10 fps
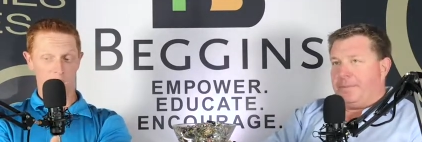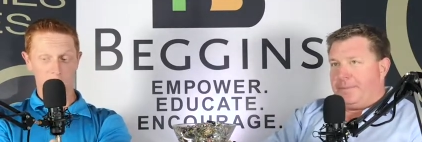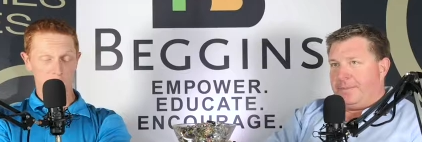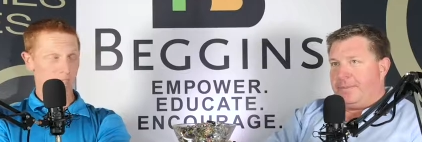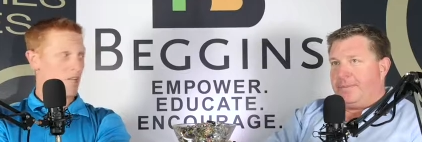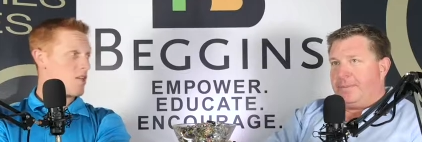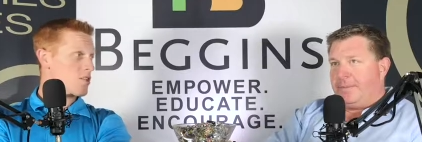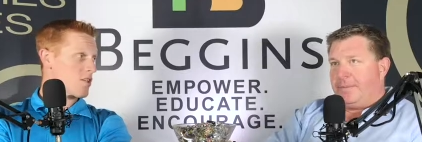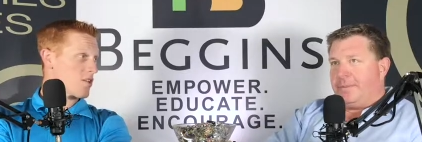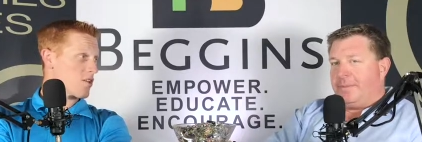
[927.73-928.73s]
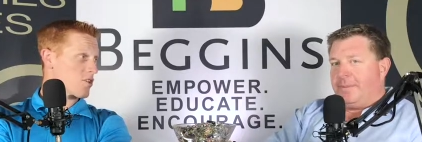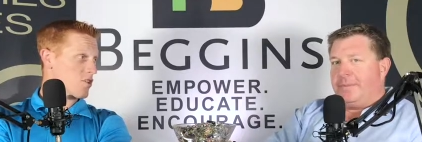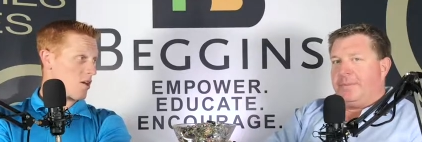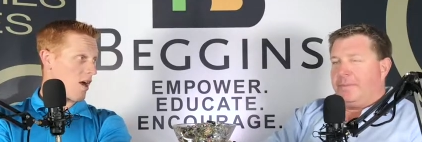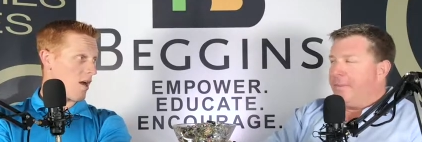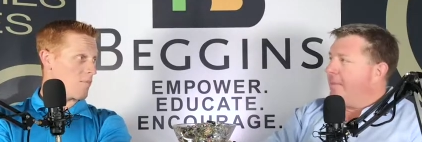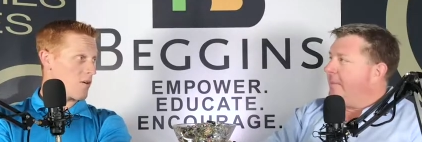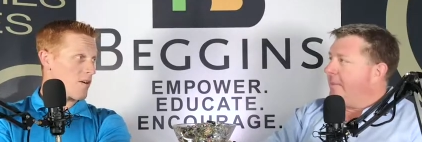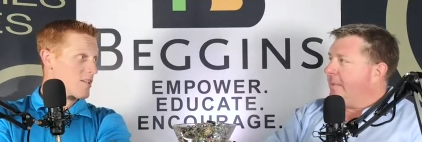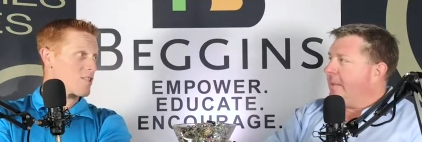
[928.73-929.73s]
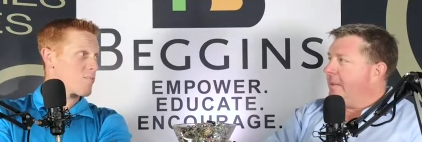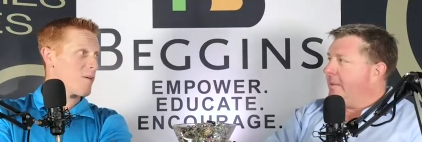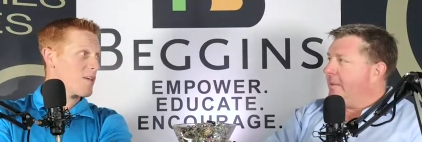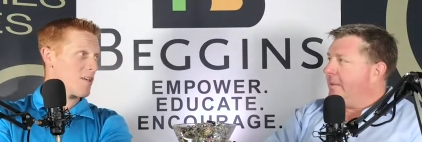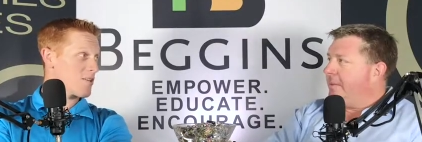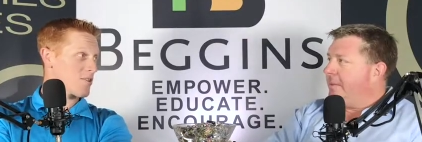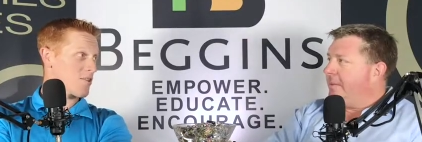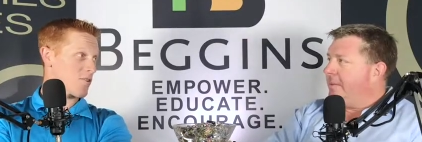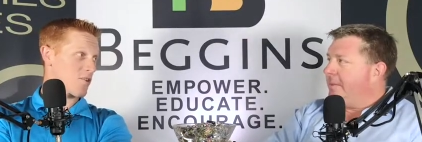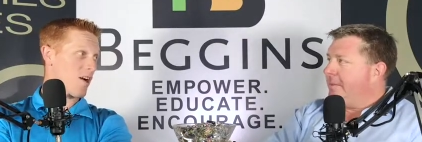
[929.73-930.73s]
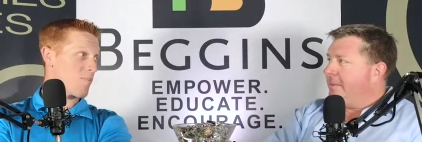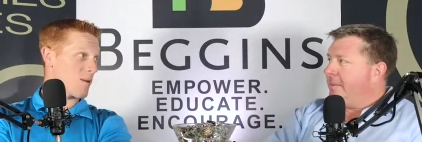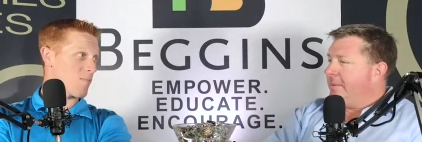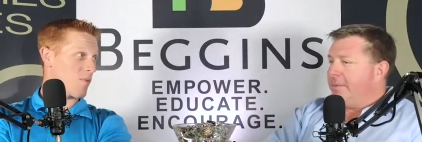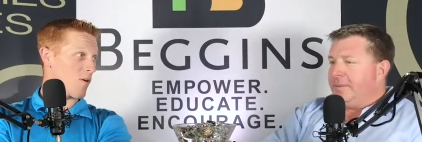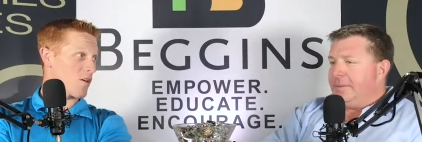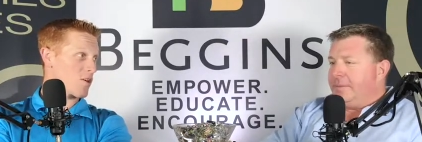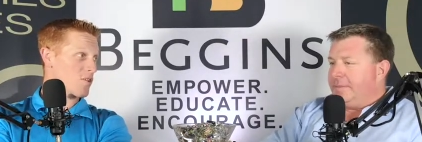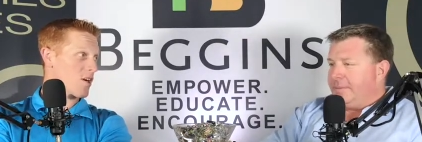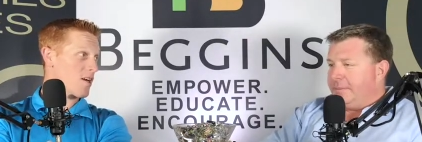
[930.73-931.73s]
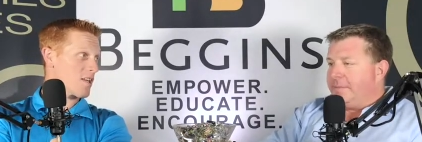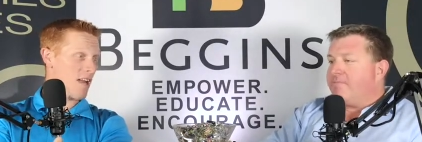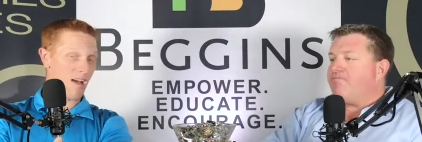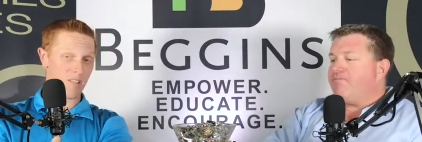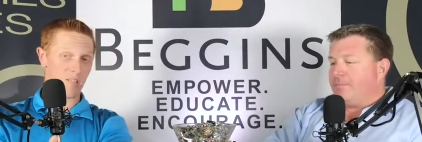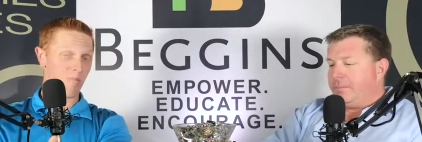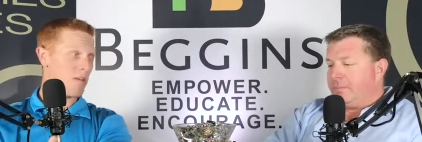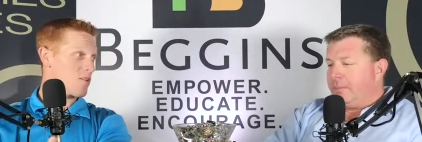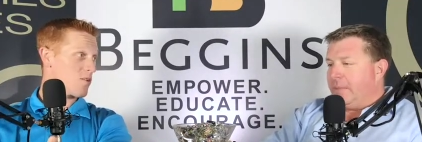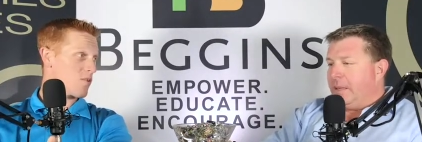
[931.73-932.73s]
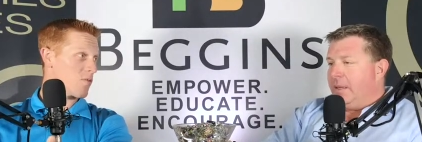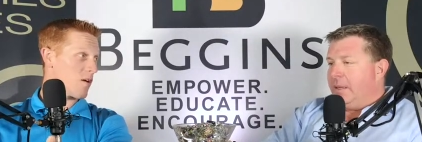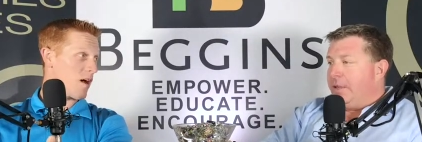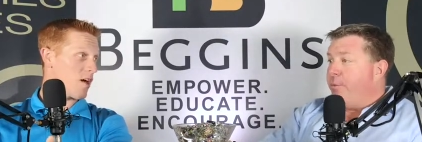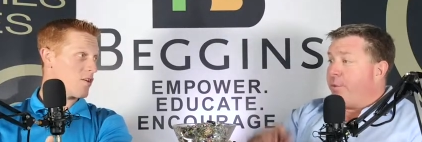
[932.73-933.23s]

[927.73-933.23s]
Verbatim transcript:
Speaker 1: you're changing your tribe. You're not speaking to your tribe anymore. You're trying to now speak to you